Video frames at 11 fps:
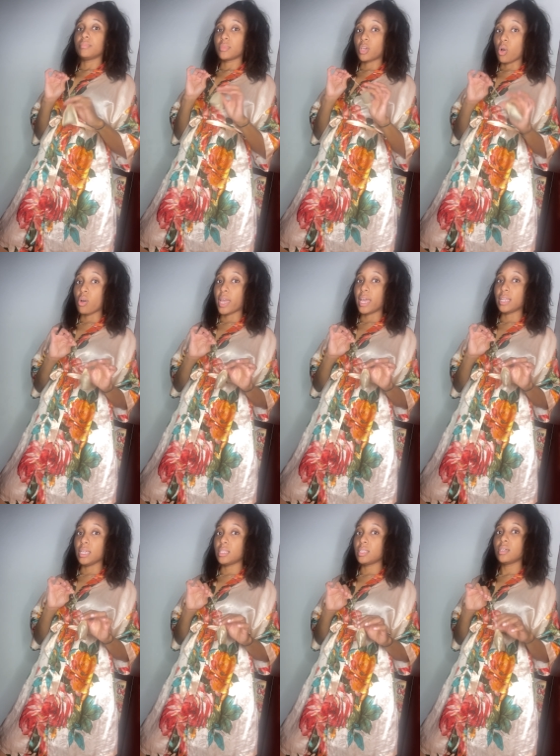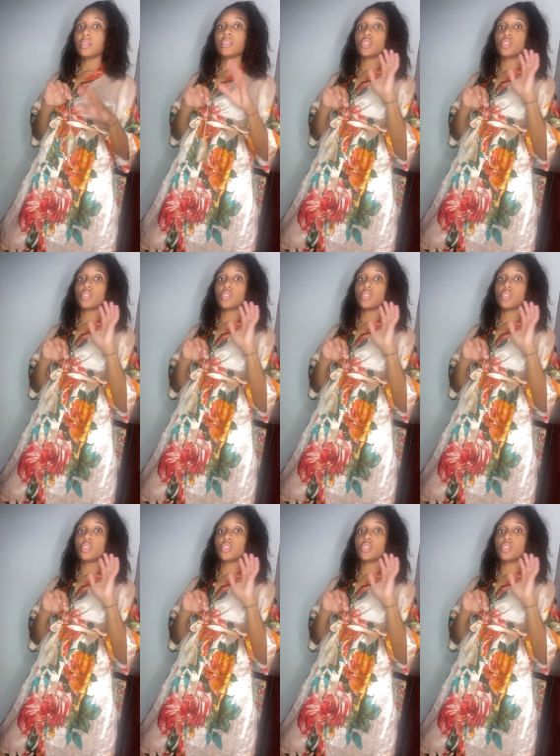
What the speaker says: Coco Cannelita,